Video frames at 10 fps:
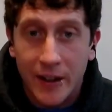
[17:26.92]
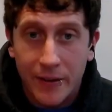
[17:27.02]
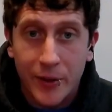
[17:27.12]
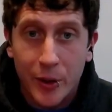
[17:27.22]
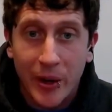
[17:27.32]

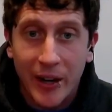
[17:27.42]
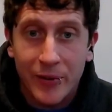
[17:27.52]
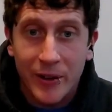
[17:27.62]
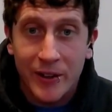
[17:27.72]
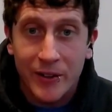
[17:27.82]
for the pet
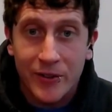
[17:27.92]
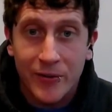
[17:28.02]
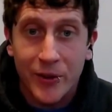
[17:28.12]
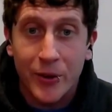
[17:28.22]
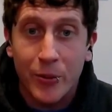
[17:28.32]
food industry,
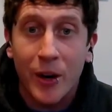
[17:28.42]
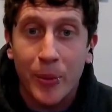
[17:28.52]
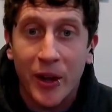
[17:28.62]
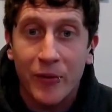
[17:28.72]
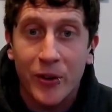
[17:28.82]
for the raw
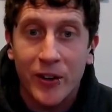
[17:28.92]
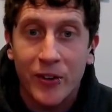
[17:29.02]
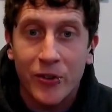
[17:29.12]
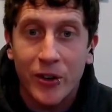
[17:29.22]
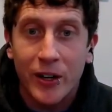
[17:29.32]
pet food
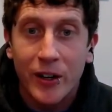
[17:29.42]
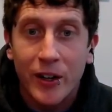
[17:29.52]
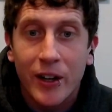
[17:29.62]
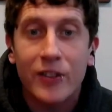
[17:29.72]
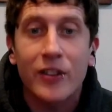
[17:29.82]
industry.
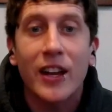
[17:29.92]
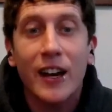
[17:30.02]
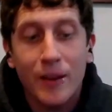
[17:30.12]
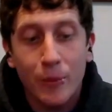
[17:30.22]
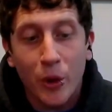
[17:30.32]
Because
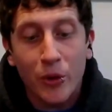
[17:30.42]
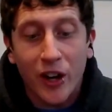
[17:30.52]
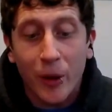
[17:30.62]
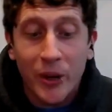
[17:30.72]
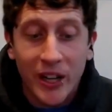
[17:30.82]
yeah. most
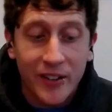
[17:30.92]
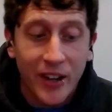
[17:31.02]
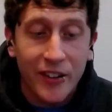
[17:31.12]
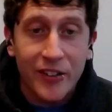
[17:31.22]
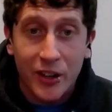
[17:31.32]
companies, and
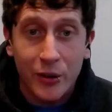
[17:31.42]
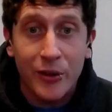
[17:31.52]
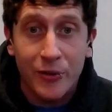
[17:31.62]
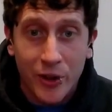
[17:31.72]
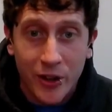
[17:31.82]
us
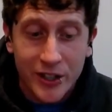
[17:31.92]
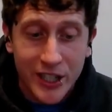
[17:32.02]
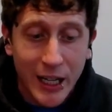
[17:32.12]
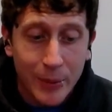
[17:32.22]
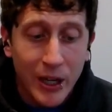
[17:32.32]
included for a long
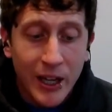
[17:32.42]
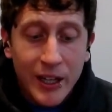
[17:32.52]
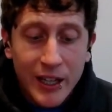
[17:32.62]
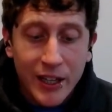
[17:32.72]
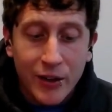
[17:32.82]
time,
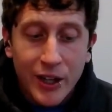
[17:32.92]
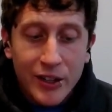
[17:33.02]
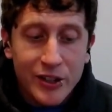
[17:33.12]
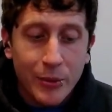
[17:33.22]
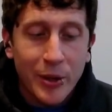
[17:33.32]
you know,
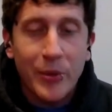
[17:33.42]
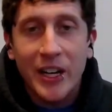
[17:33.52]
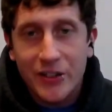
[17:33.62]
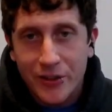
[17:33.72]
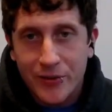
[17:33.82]
somebody
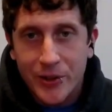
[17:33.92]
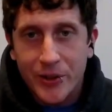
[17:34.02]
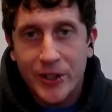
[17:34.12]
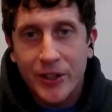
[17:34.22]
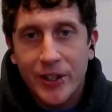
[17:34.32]
makes your food.
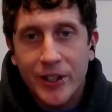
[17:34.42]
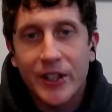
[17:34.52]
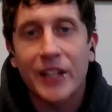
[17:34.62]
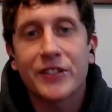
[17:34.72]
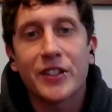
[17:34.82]

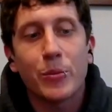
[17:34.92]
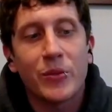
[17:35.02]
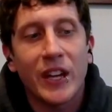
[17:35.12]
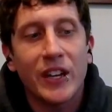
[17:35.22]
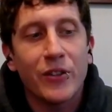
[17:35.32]
Then
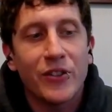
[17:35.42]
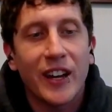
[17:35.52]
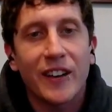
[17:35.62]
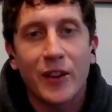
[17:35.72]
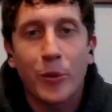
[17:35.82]
you
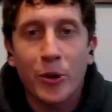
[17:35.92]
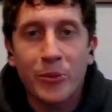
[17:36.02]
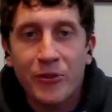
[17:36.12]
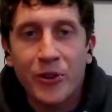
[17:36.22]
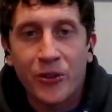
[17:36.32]
send it somewhere to
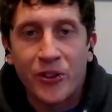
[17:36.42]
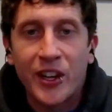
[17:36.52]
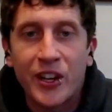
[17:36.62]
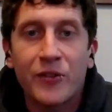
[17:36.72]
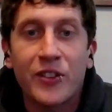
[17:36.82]
be frozen.
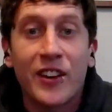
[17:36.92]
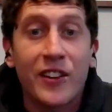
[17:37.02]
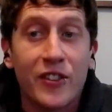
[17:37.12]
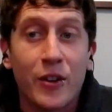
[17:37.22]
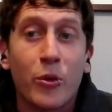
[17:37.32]
Then you have to send
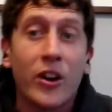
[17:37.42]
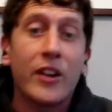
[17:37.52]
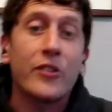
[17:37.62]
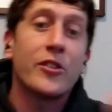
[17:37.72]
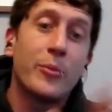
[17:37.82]
it somewhere
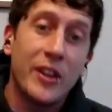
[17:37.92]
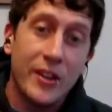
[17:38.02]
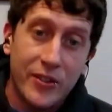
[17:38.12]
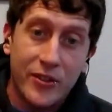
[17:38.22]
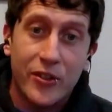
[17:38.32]
else to
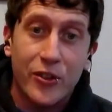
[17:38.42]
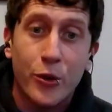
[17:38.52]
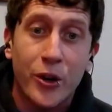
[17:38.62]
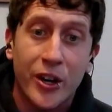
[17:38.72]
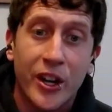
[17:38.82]
be
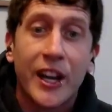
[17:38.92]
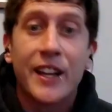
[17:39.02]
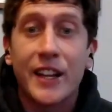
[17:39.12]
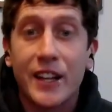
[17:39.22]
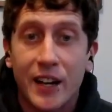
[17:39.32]
stored.
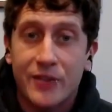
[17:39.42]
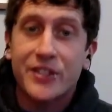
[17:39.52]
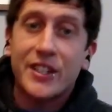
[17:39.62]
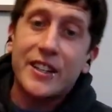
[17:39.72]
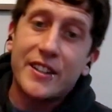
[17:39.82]
Then you have to
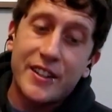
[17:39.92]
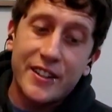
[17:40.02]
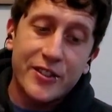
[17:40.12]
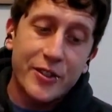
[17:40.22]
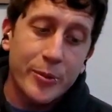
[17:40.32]
send it to the
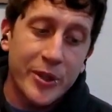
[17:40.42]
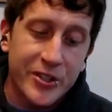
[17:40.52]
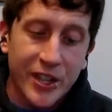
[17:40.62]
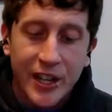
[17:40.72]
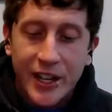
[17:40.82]
distributors.
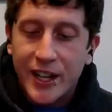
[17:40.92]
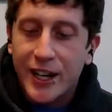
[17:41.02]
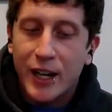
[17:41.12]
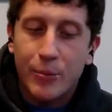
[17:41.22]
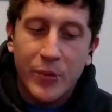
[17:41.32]

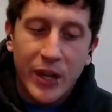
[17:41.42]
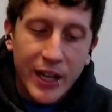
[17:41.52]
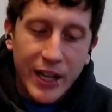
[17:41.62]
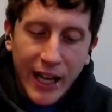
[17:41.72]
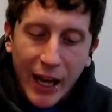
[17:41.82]
And
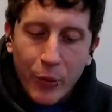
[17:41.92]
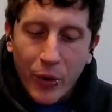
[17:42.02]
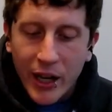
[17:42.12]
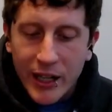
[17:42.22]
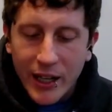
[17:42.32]

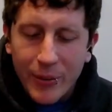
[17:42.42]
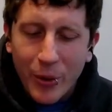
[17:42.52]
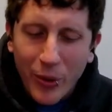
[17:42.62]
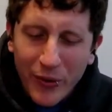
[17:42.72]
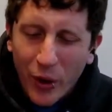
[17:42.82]
I mean,
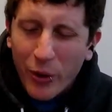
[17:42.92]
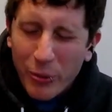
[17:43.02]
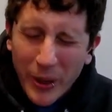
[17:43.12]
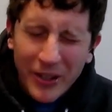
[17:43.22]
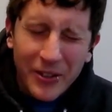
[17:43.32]
we've always
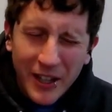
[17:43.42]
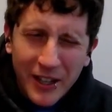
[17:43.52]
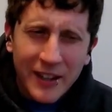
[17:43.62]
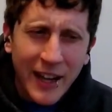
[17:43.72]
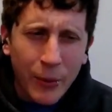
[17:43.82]
been unique
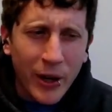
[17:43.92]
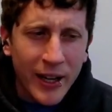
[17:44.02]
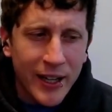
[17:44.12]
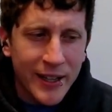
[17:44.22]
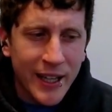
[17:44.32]
in that
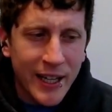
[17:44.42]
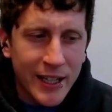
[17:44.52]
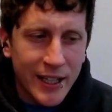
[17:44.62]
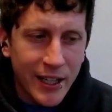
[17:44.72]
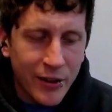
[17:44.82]
way, in that,
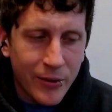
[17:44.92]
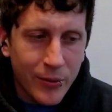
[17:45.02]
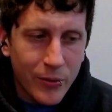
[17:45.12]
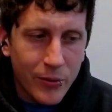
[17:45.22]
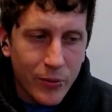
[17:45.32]
you know,
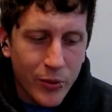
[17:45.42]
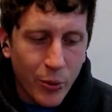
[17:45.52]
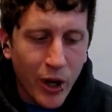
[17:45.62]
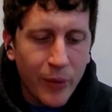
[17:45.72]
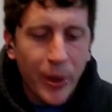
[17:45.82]
the
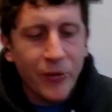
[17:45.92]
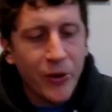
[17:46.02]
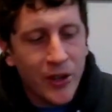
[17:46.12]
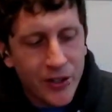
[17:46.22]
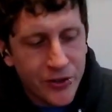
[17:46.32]
raw pet
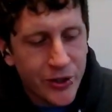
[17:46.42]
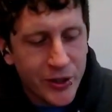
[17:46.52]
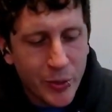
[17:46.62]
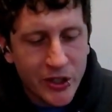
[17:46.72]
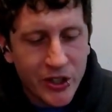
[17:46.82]
food industry is
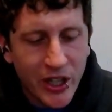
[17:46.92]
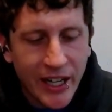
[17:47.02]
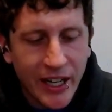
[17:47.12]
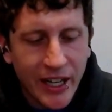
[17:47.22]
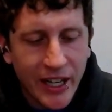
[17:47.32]
much
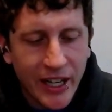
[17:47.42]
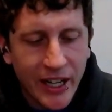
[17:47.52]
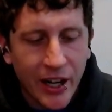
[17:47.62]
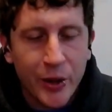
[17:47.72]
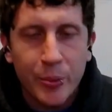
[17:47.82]
like
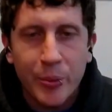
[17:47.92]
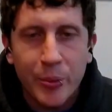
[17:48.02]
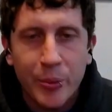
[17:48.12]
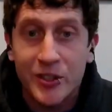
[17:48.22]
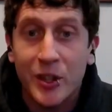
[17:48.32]
other food
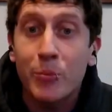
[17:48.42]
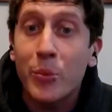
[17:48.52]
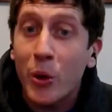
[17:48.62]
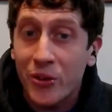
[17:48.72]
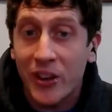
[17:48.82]
industries in
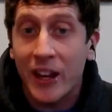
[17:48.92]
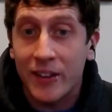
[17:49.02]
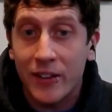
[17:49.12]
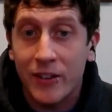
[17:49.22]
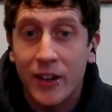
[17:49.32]
most
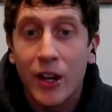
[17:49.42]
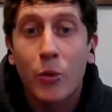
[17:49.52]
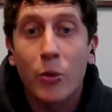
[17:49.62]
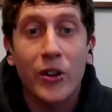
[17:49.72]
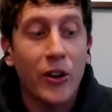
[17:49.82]
cases,
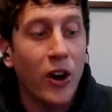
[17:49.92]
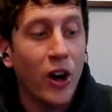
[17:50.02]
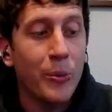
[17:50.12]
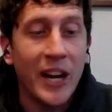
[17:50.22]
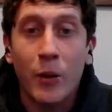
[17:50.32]
where they're all
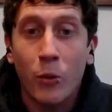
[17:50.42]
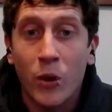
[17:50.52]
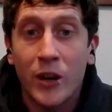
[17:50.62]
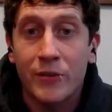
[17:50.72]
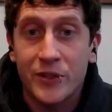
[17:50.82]
made at
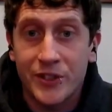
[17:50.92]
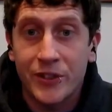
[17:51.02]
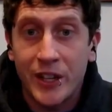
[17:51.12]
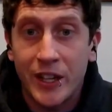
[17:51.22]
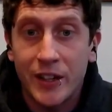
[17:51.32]
one
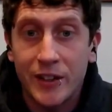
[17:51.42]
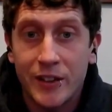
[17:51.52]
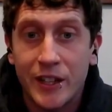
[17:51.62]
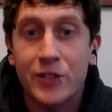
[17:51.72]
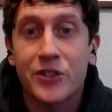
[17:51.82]
facility, mm-hmm.
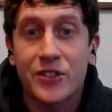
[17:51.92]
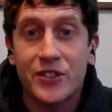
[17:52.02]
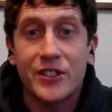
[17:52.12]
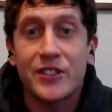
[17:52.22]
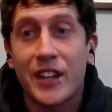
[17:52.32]
and there's
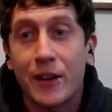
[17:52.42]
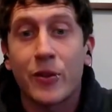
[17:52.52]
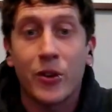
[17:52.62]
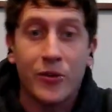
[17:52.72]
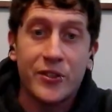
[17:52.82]

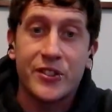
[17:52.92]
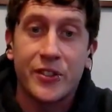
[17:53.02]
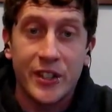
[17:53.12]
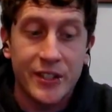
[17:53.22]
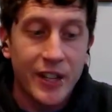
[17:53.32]
several
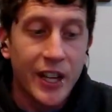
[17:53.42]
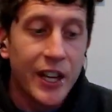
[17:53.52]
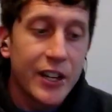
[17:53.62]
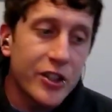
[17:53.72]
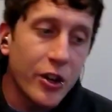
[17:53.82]
facilities.
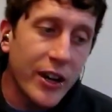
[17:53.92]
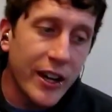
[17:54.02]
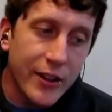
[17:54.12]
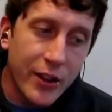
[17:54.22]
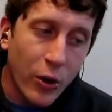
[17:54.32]
So
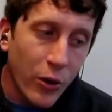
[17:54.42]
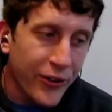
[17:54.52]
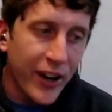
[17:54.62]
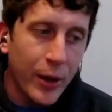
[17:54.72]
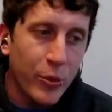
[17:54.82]
the whole
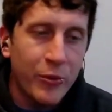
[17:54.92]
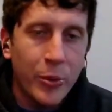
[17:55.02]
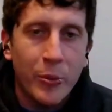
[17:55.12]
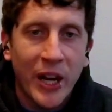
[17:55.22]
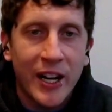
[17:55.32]
time we've
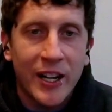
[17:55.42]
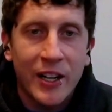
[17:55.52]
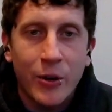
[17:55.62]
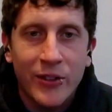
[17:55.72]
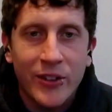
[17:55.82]
been made in a
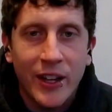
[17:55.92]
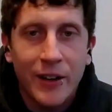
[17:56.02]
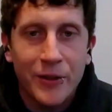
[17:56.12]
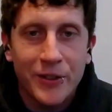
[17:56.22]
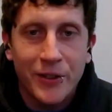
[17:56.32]
USDA
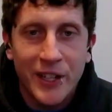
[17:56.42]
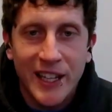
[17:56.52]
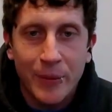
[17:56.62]
facility